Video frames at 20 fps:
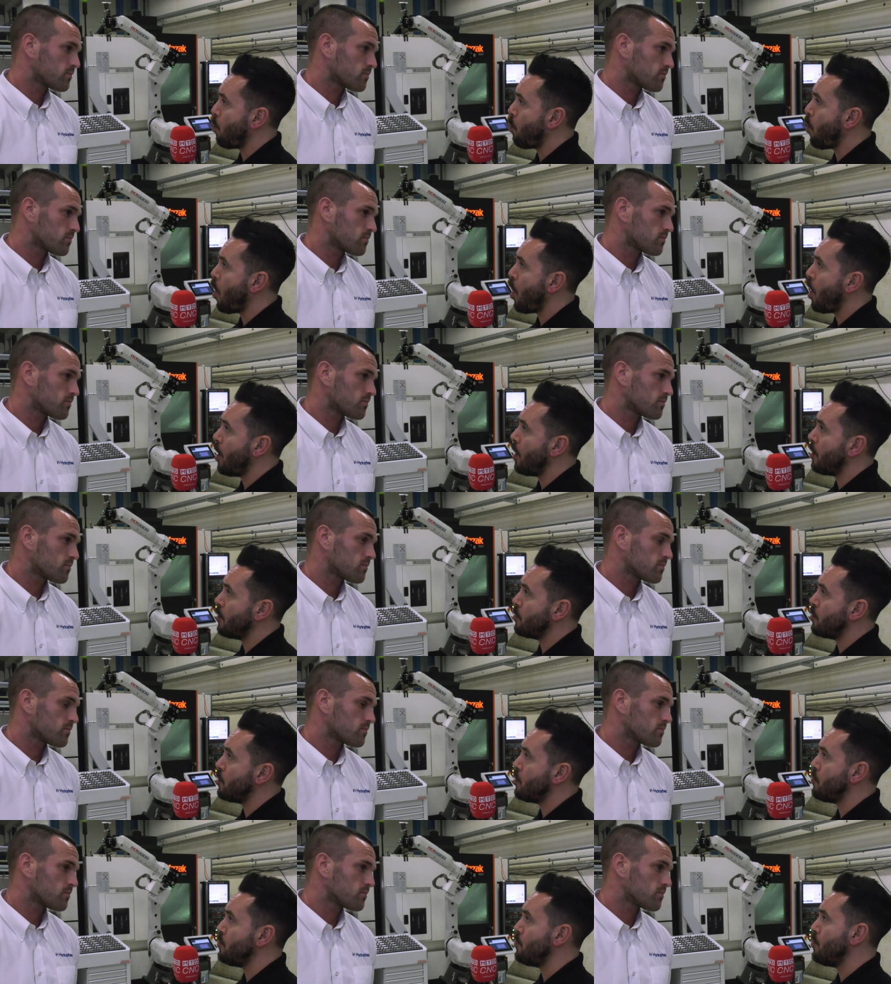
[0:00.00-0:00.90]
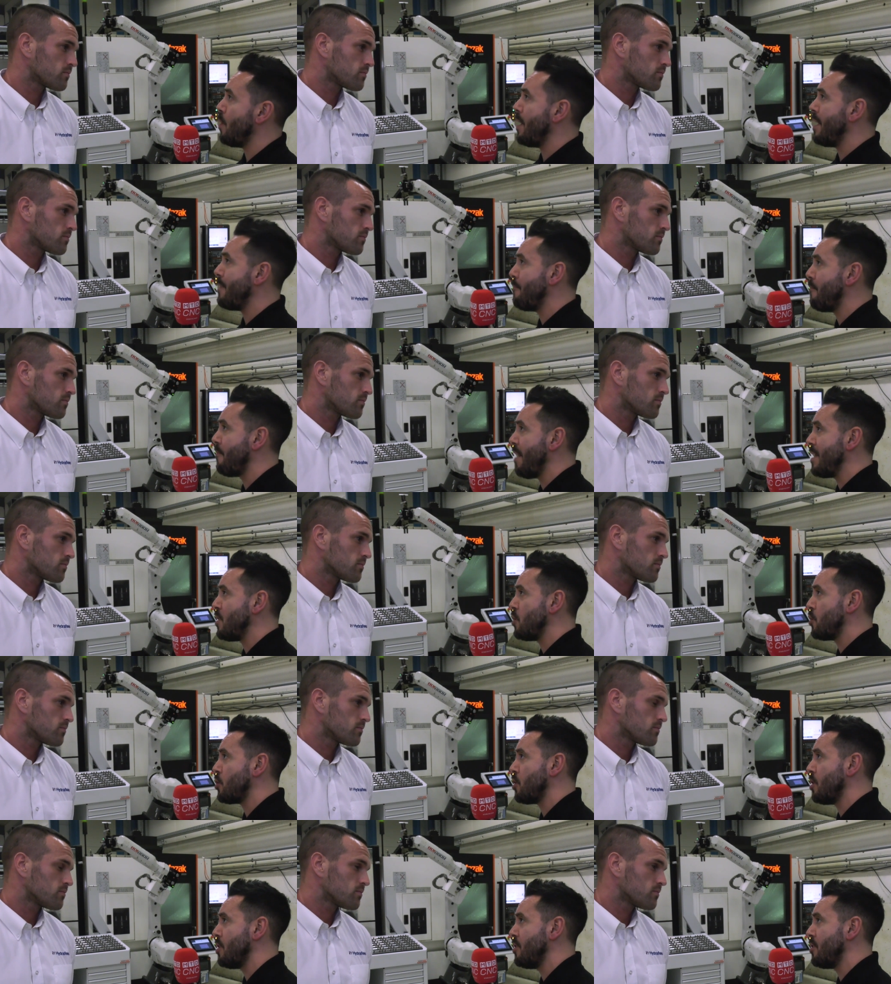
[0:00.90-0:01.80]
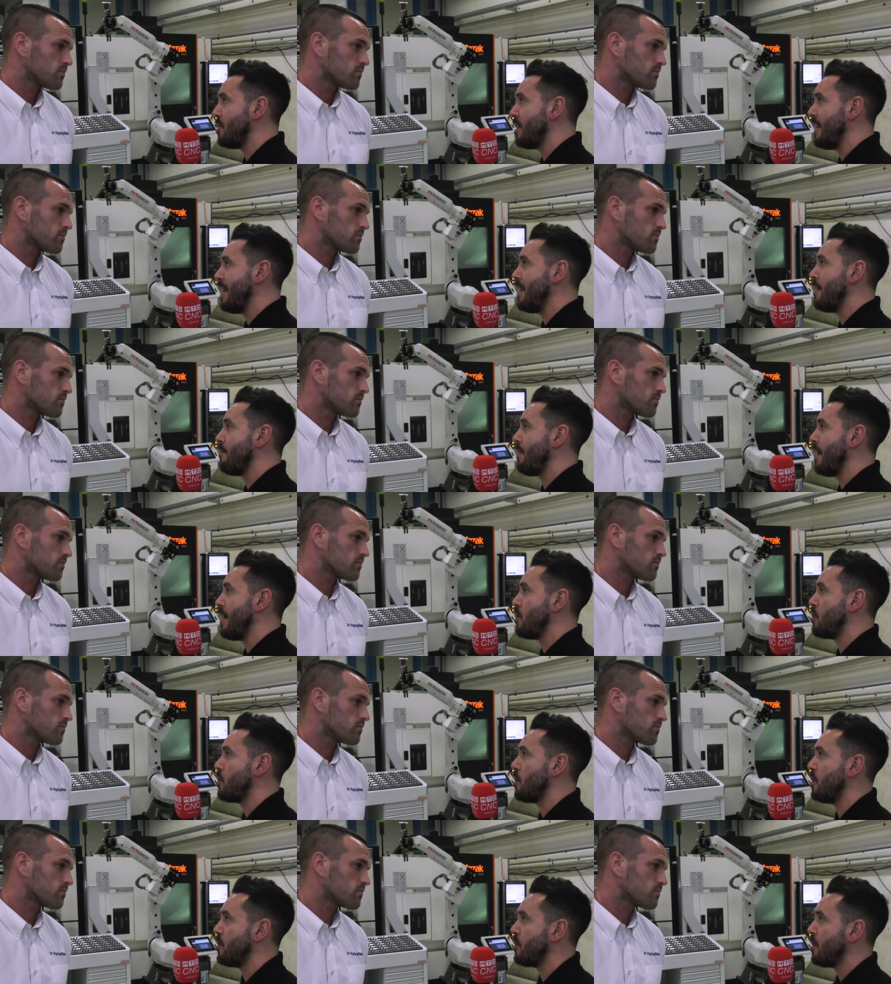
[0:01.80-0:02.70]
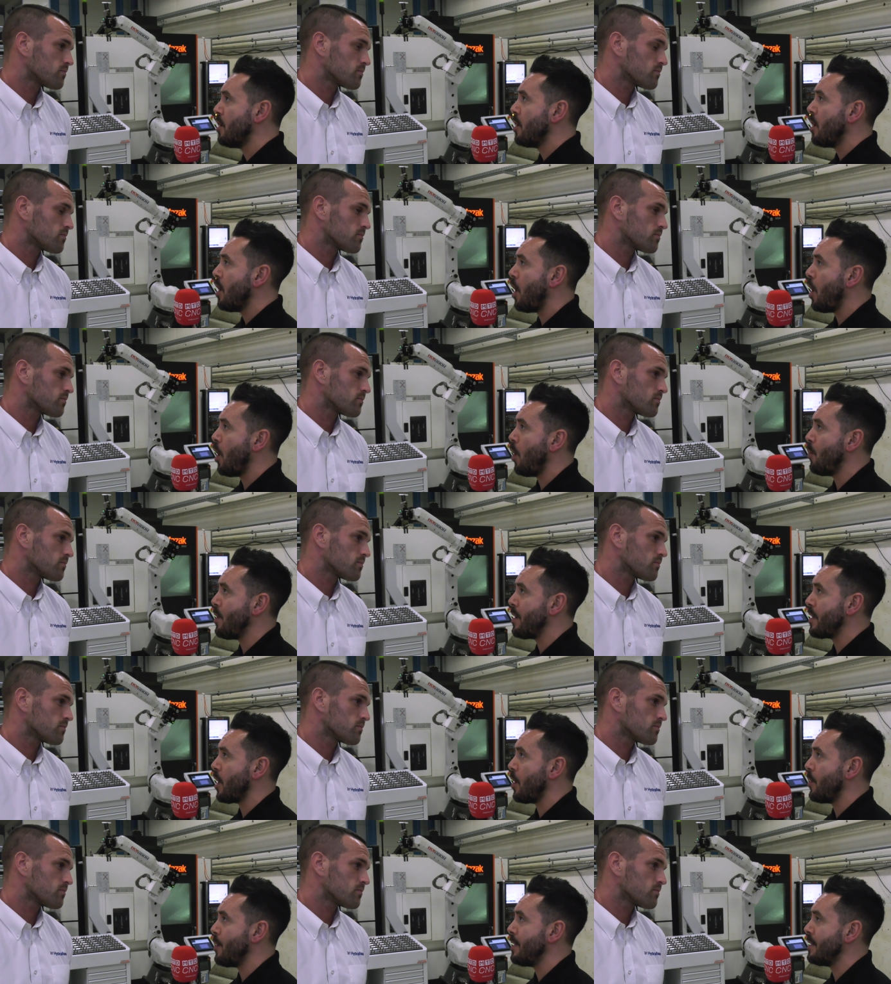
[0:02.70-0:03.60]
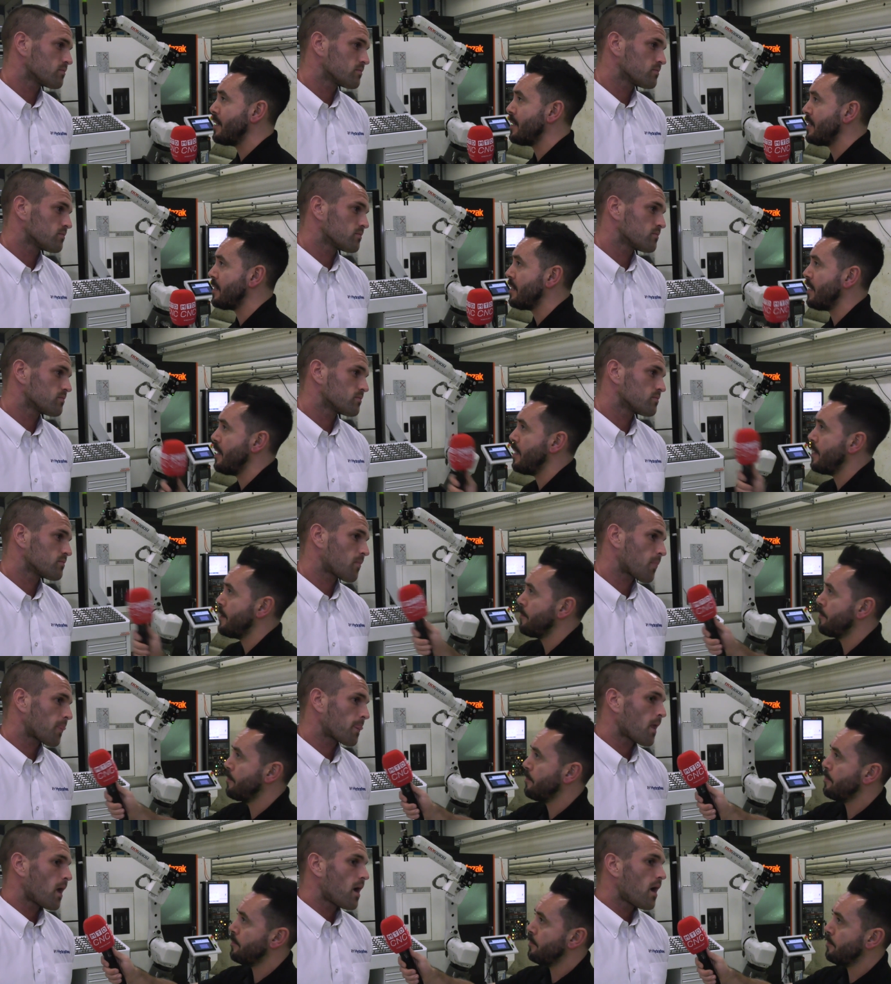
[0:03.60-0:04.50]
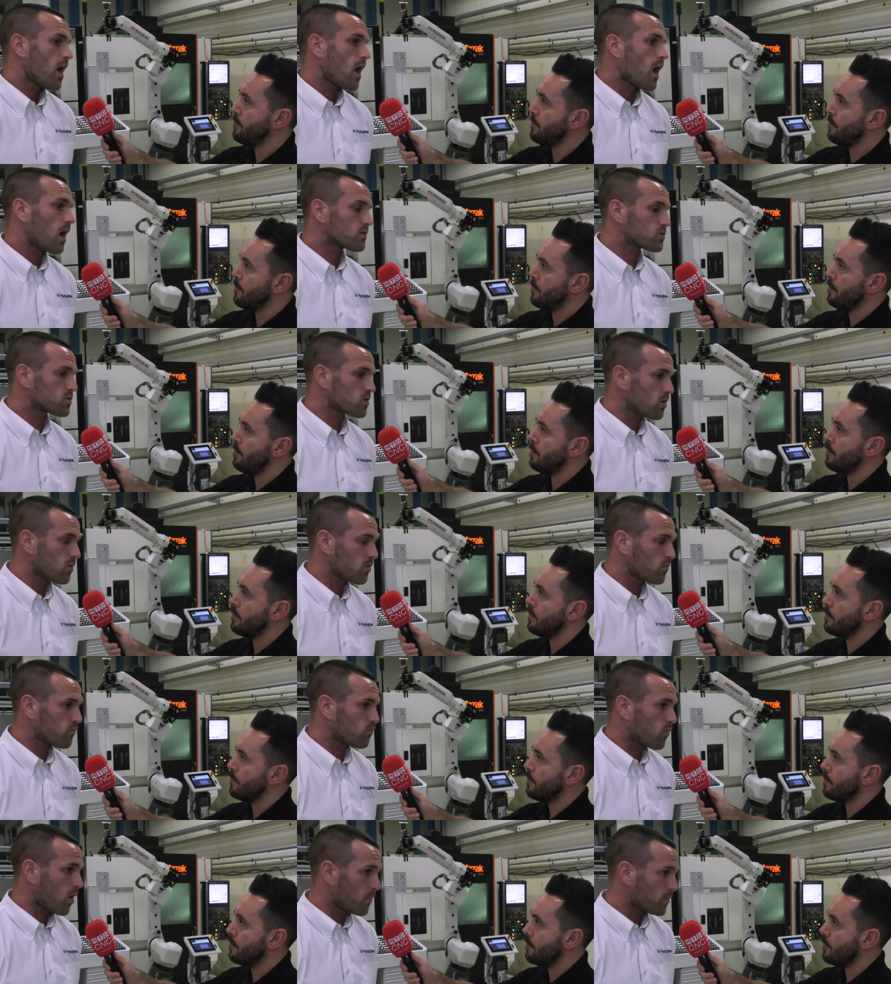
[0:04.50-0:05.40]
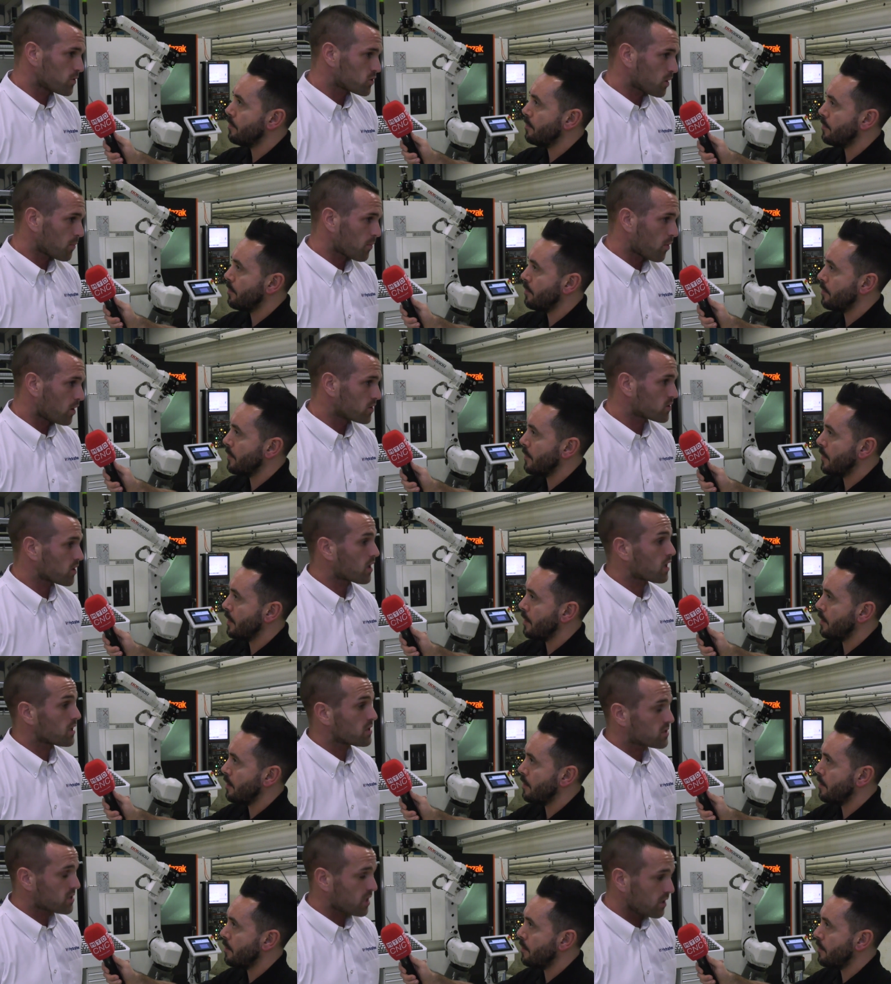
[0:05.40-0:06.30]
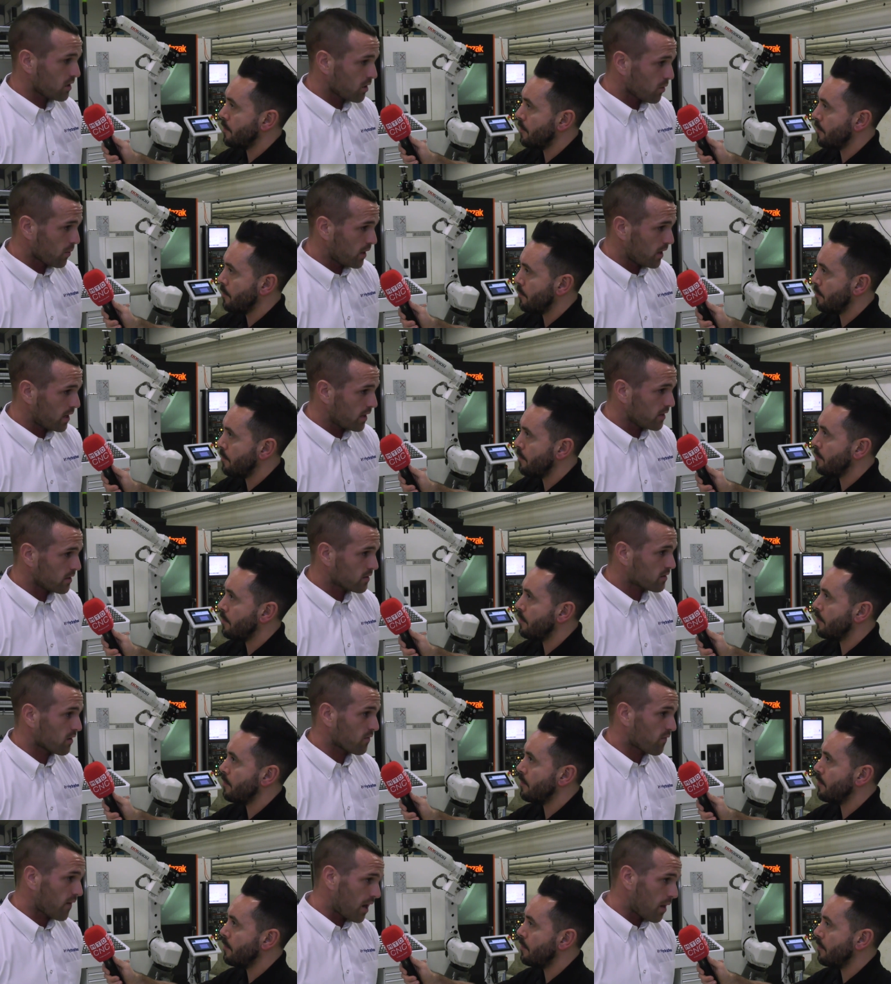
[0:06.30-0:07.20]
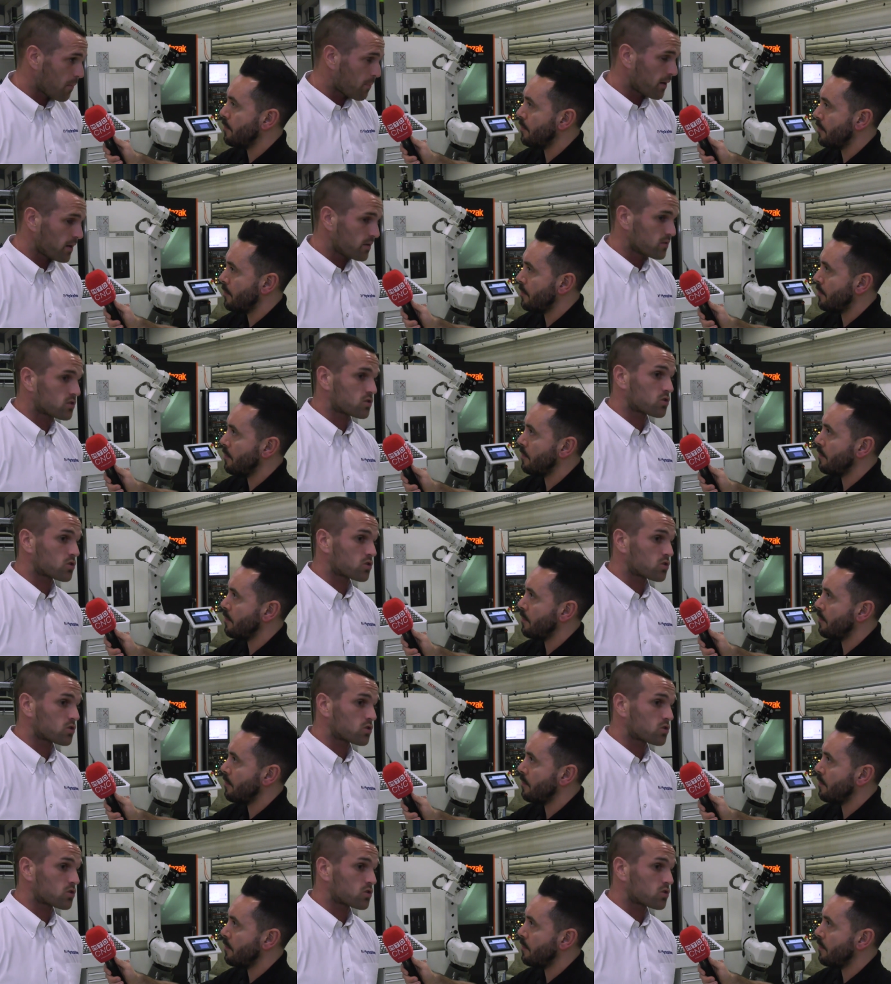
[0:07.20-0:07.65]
Speaker 1: What new inventions and innovations are we going to see?
Speaker 2: Uh, so RoboJob guys are continually developing